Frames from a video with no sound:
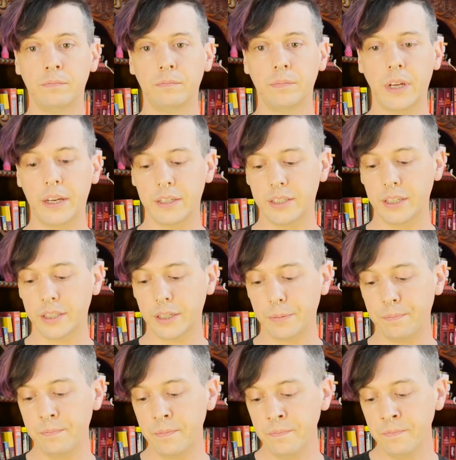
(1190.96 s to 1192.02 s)
system.
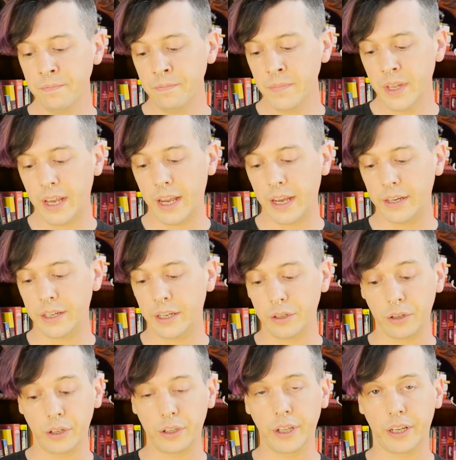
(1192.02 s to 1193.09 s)
And you
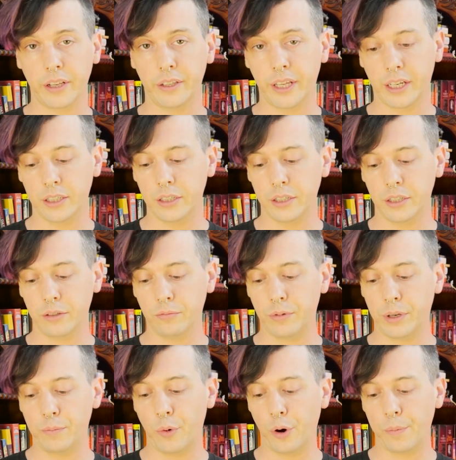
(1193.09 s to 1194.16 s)
can click a link to
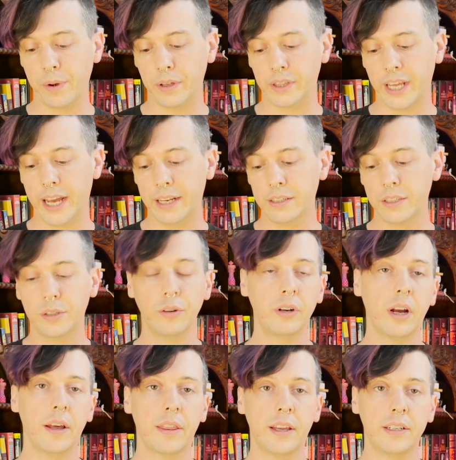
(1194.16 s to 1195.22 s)
read more about that. Student
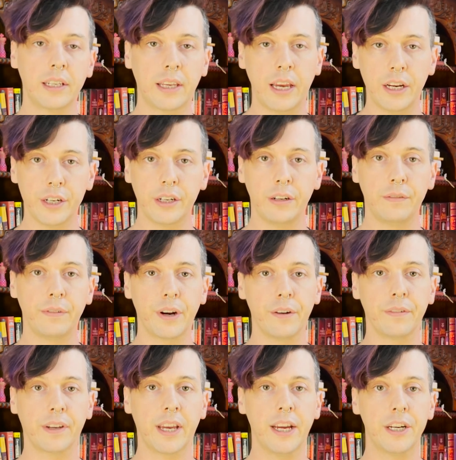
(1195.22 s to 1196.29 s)
authentication and
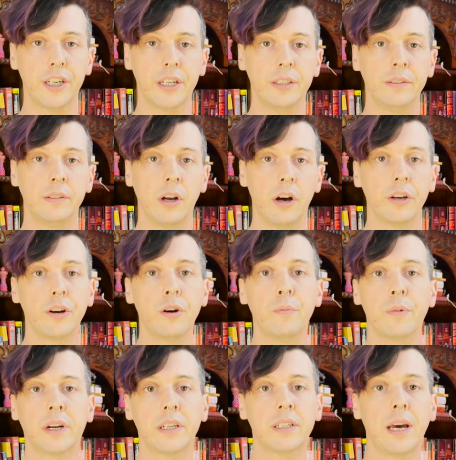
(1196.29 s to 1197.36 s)
verification. All your
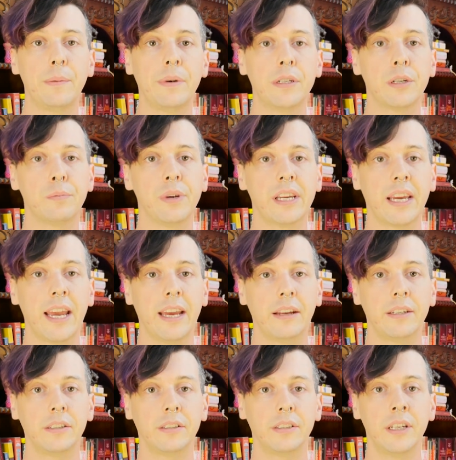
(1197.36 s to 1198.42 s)
homework assignments are being
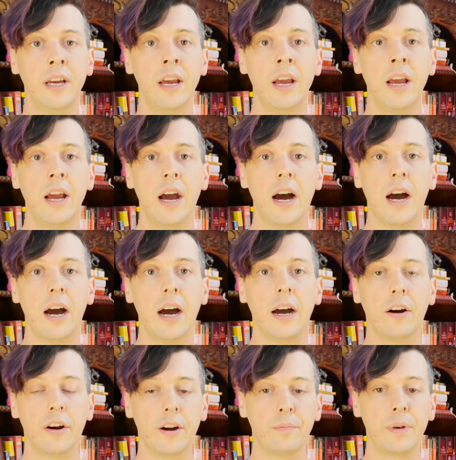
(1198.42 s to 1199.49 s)
handled,
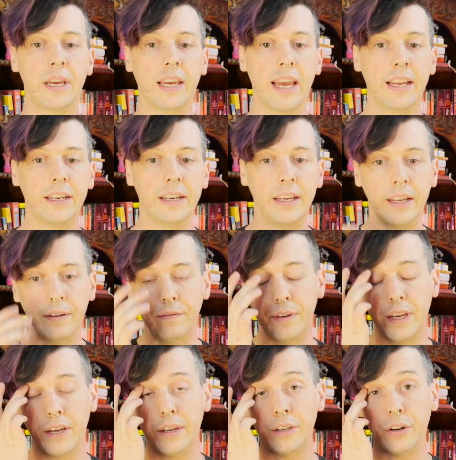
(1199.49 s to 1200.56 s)
are being handed in
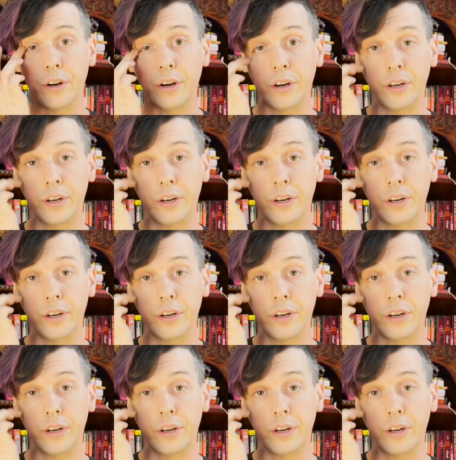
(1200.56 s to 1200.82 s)
via your